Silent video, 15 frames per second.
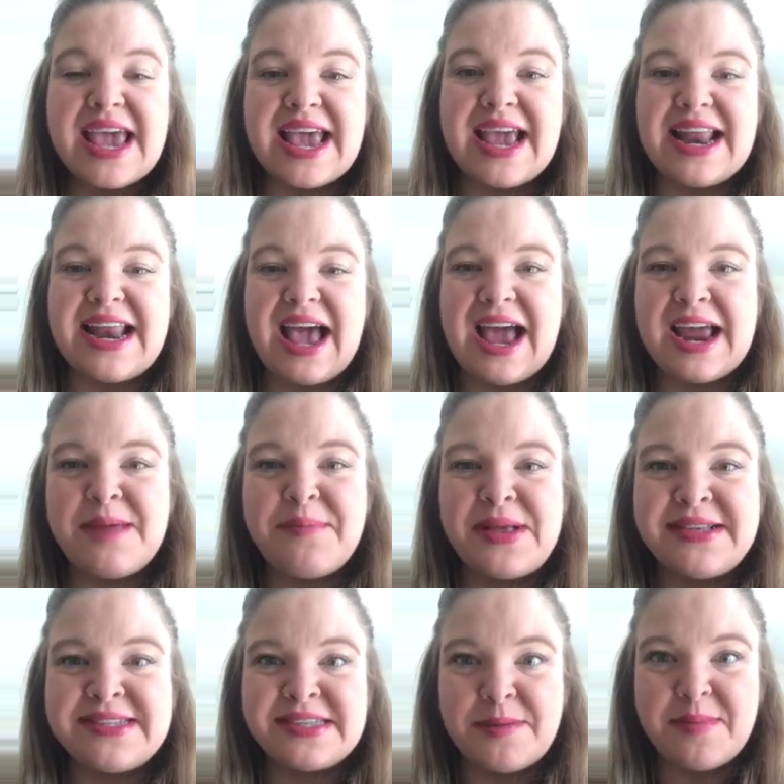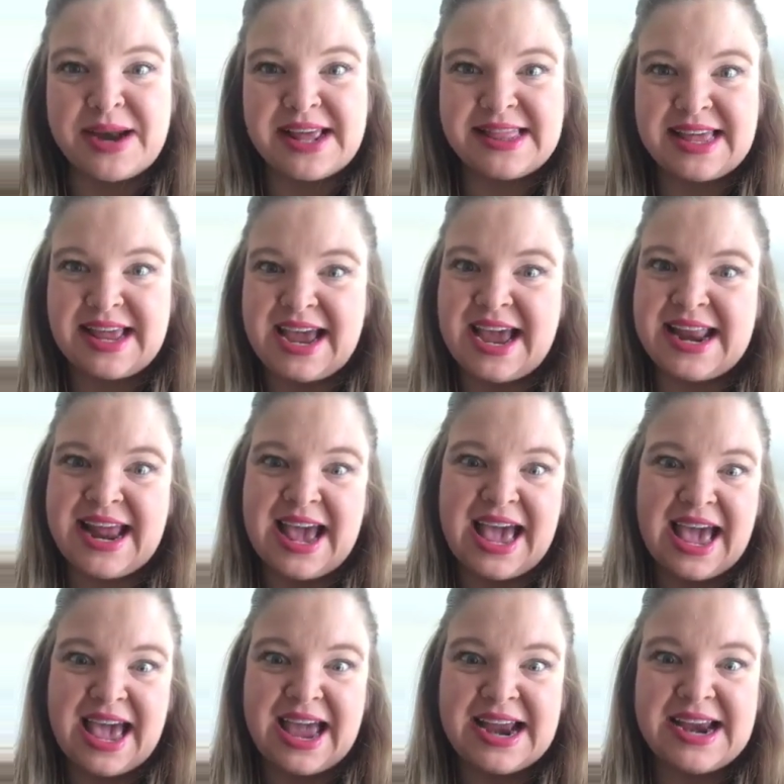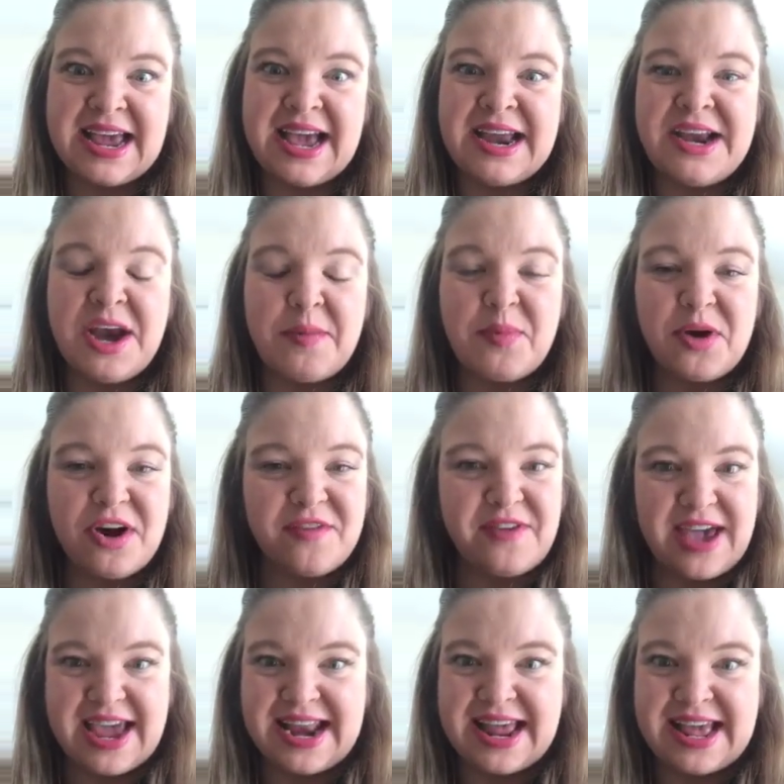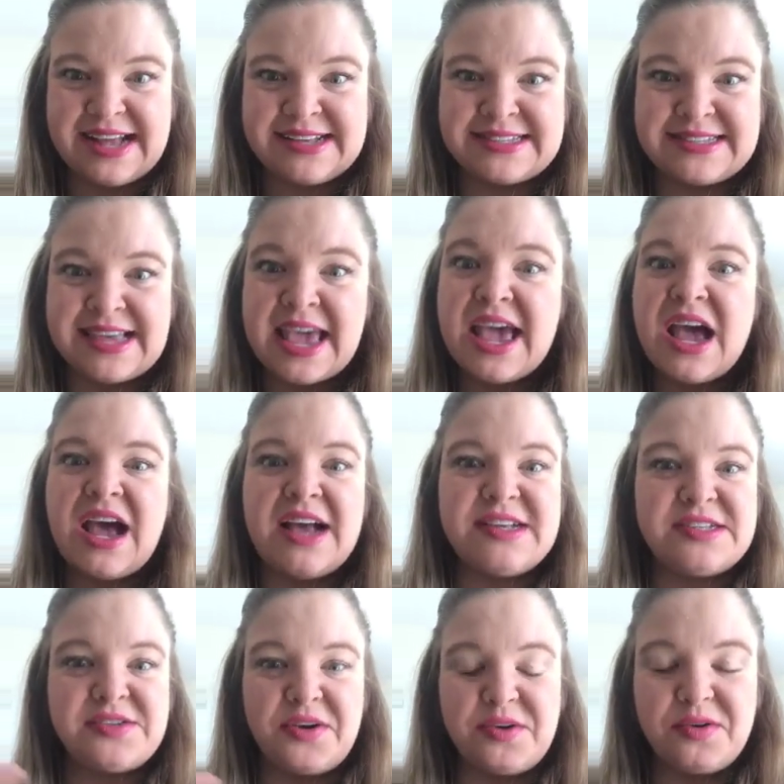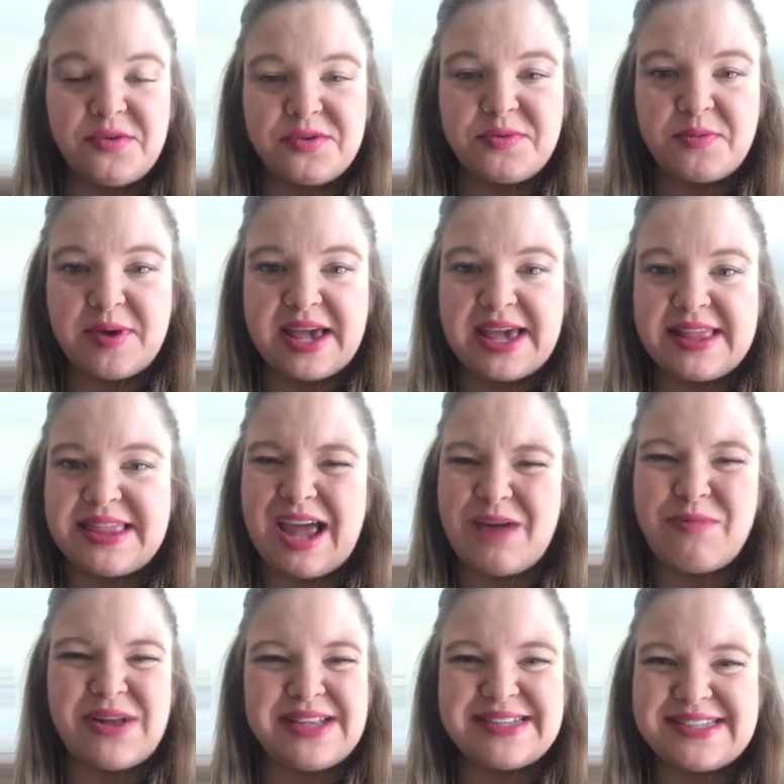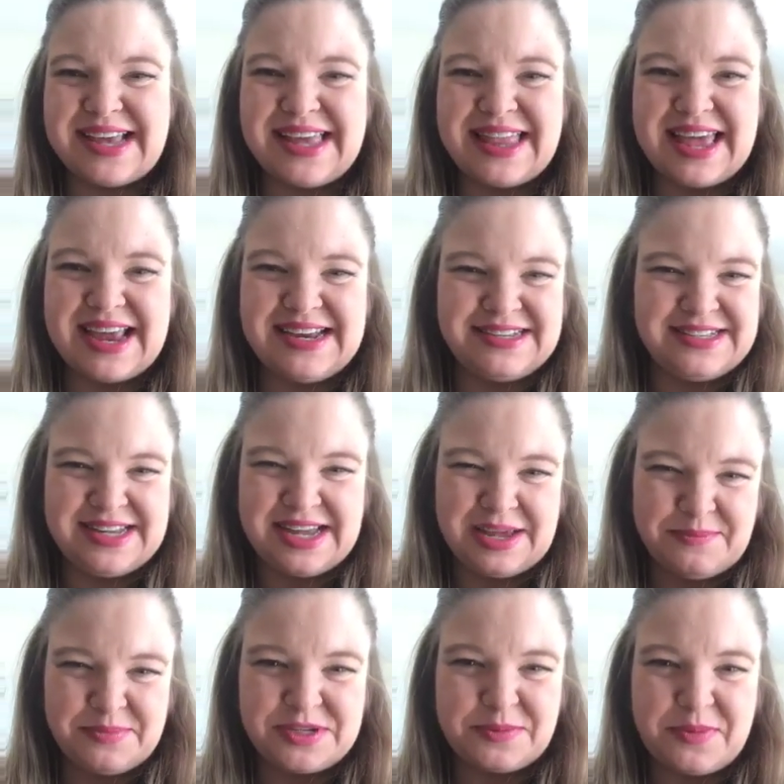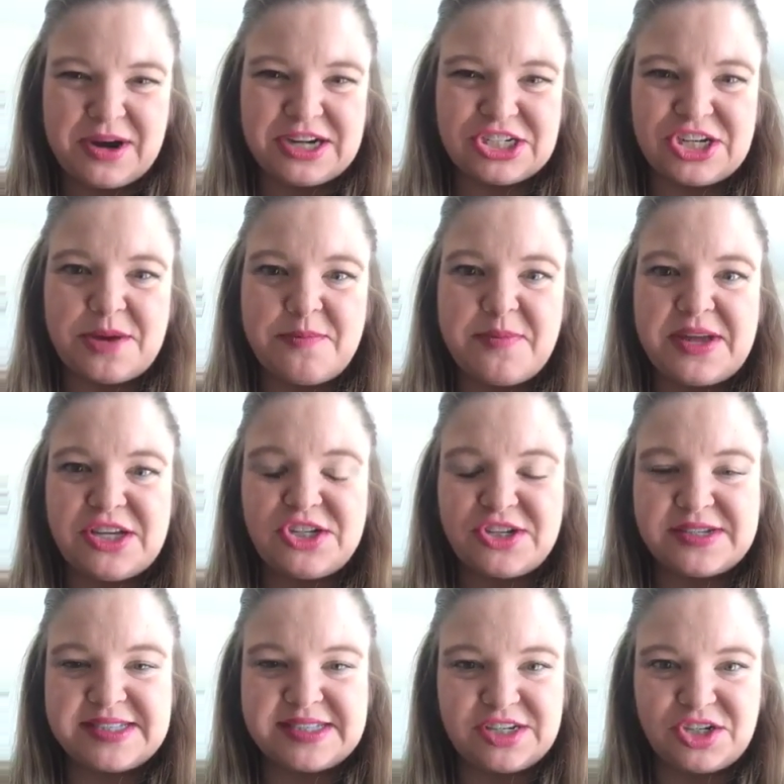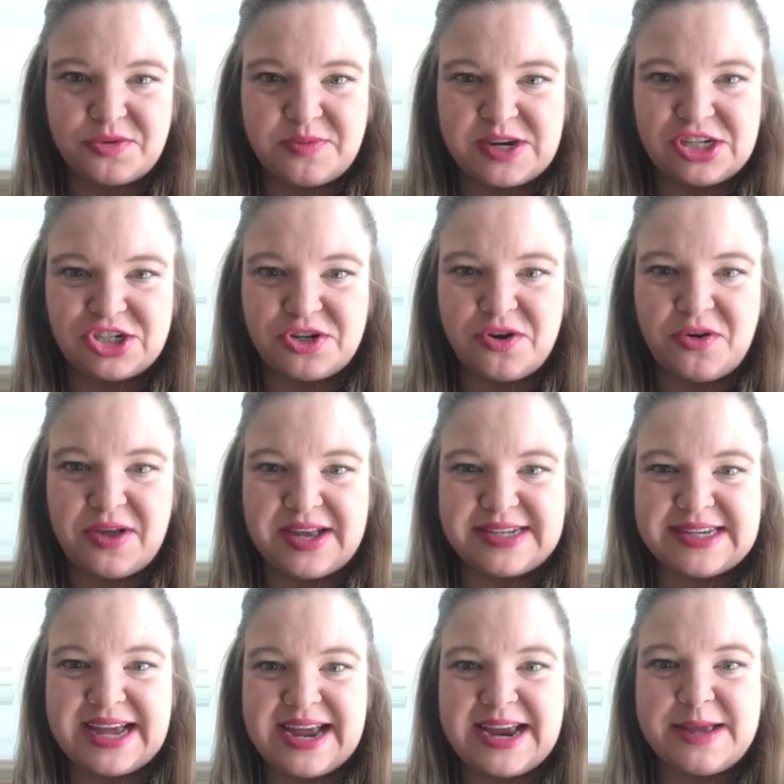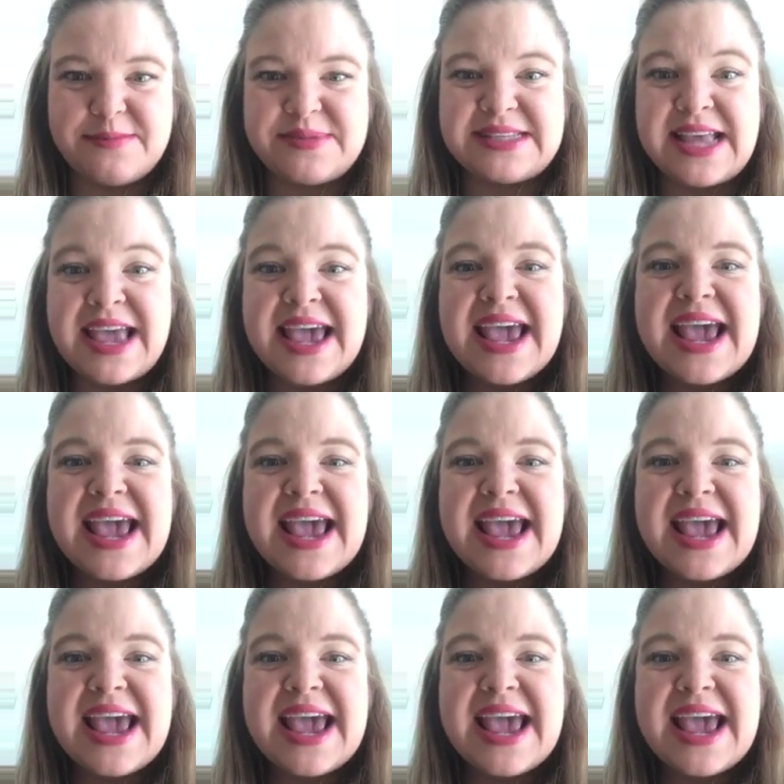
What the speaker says: And I had been somebody that had had a number of headaches. I struggled with, I wouldn't say like deep depression, but just situational at times.